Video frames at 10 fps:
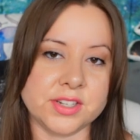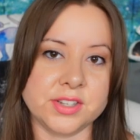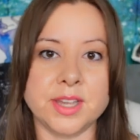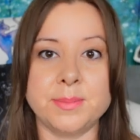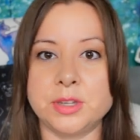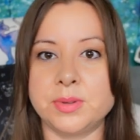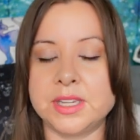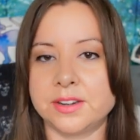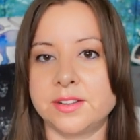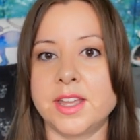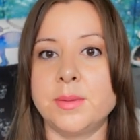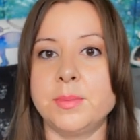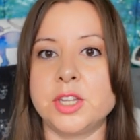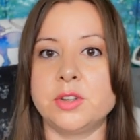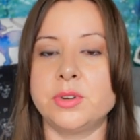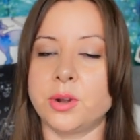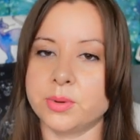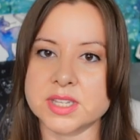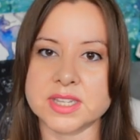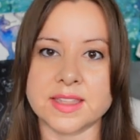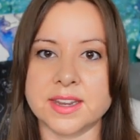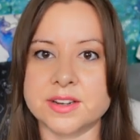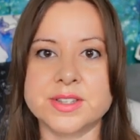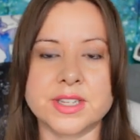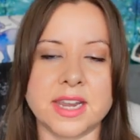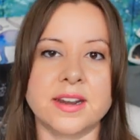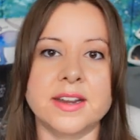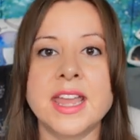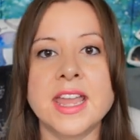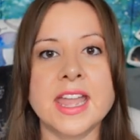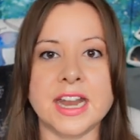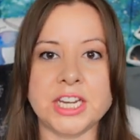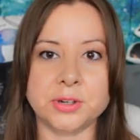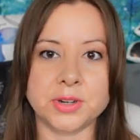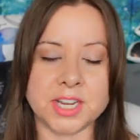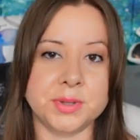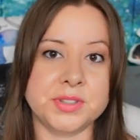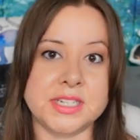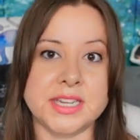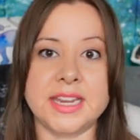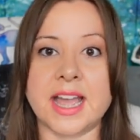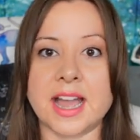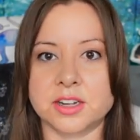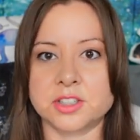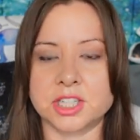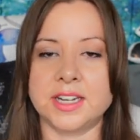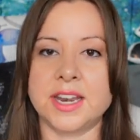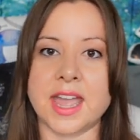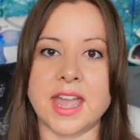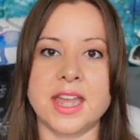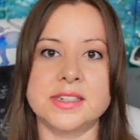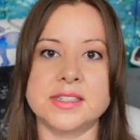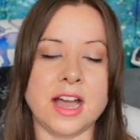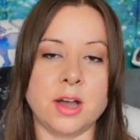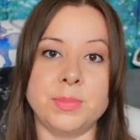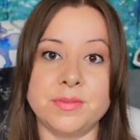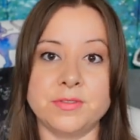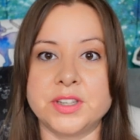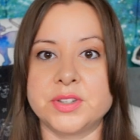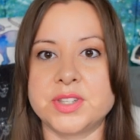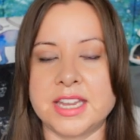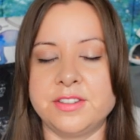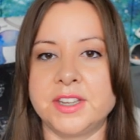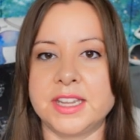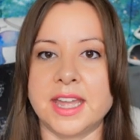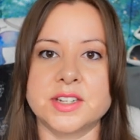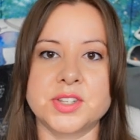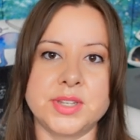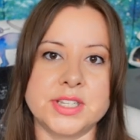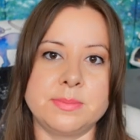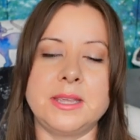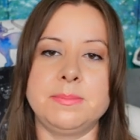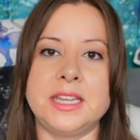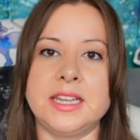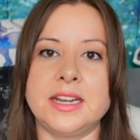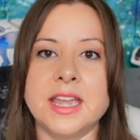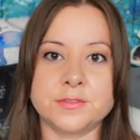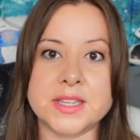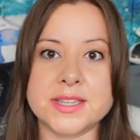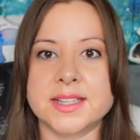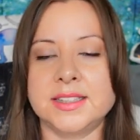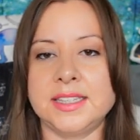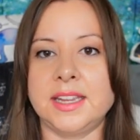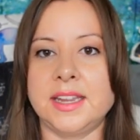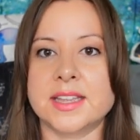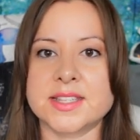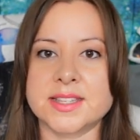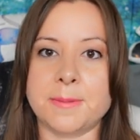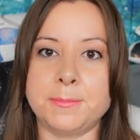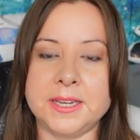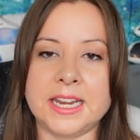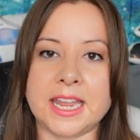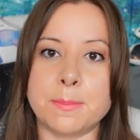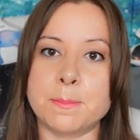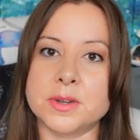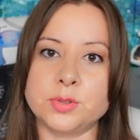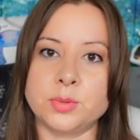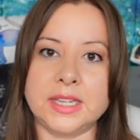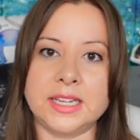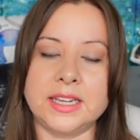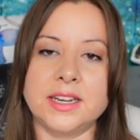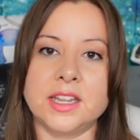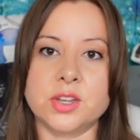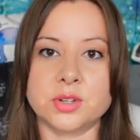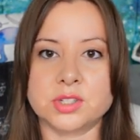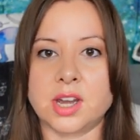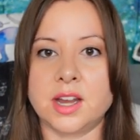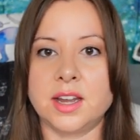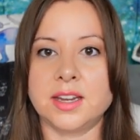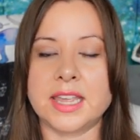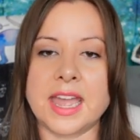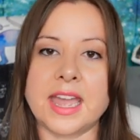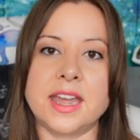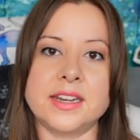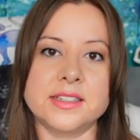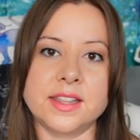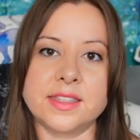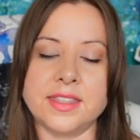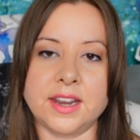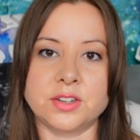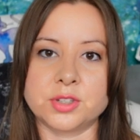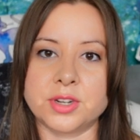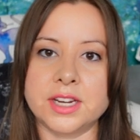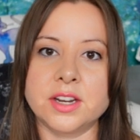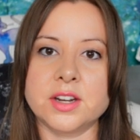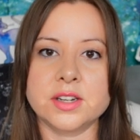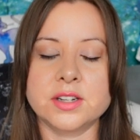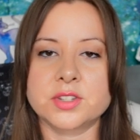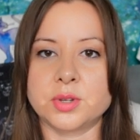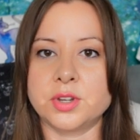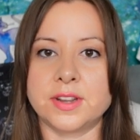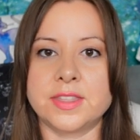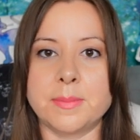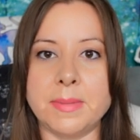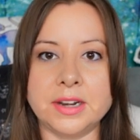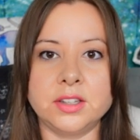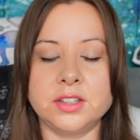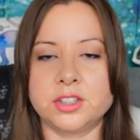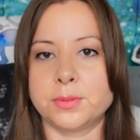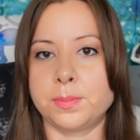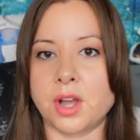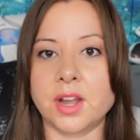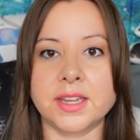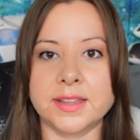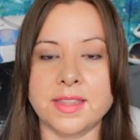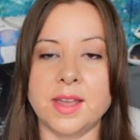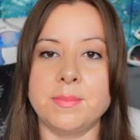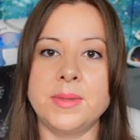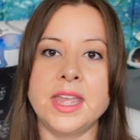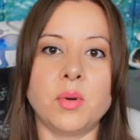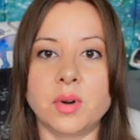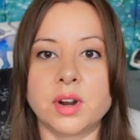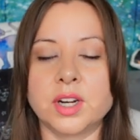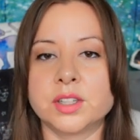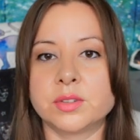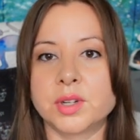to them, you hear them, you notice that they are scared, and you are able to take action and help them feel safe again. So this may mean physically stepping in between your dog and their trigger. So you're in the middle, you're blocking them, or